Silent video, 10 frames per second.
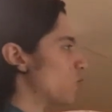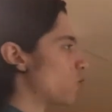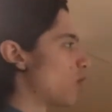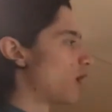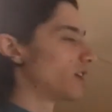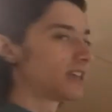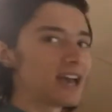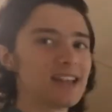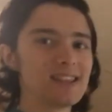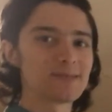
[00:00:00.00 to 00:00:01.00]
while
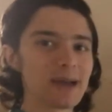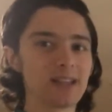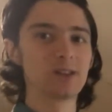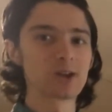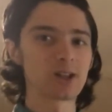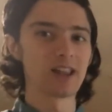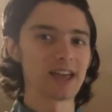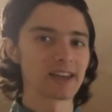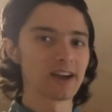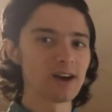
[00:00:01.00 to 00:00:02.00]
again this might look
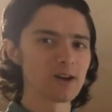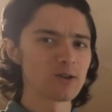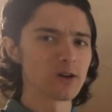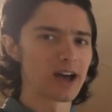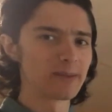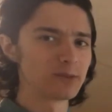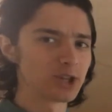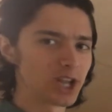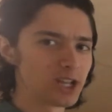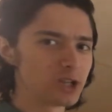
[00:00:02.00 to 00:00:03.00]
like, oh, I'm
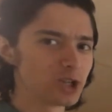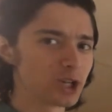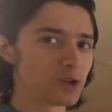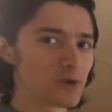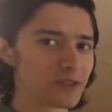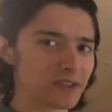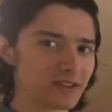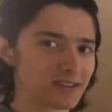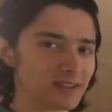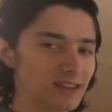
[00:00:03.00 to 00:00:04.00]
changing what
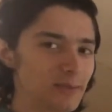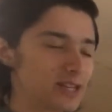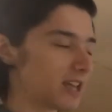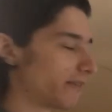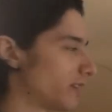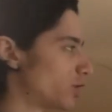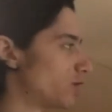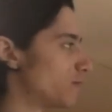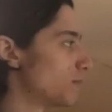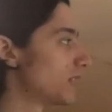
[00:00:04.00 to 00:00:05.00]
this limit
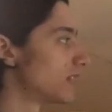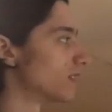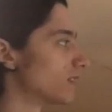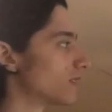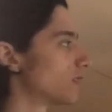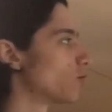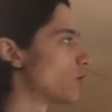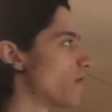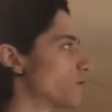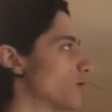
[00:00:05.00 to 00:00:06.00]
definition means, we
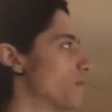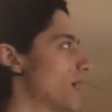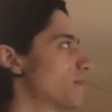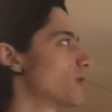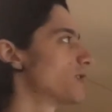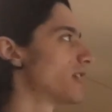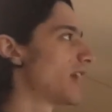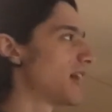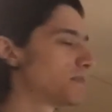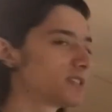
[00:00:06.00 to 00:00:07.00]
have to remember that
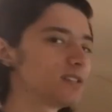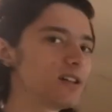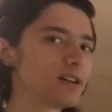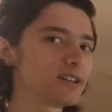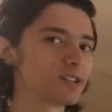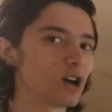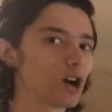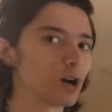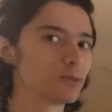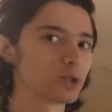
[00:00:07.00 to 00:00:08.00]
epsilon is an
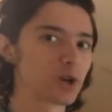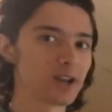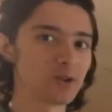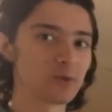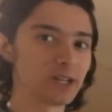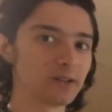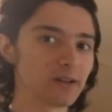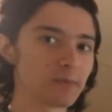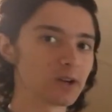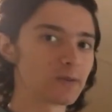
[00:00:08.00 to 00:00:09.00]
arbitrary real
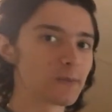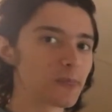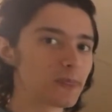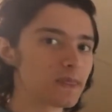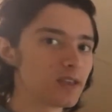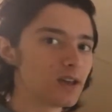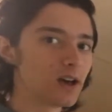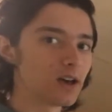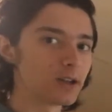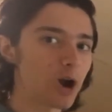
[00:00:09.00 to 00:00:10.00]
number.
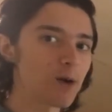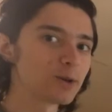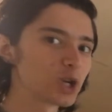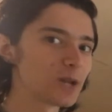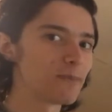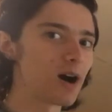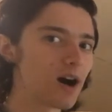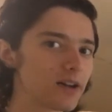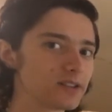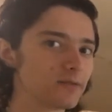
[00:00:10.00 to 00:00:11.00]
An arbitrary
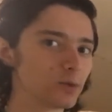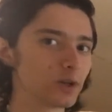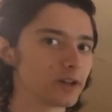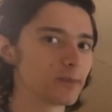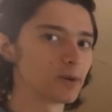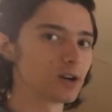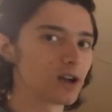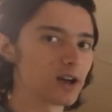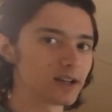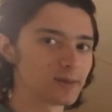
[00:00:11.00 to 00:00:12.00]
positive real number,
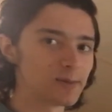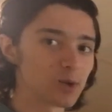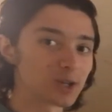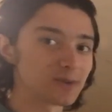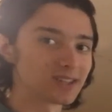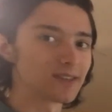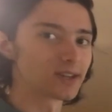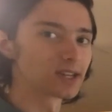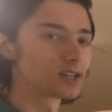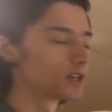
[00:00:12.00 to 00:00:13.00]
to be more specific.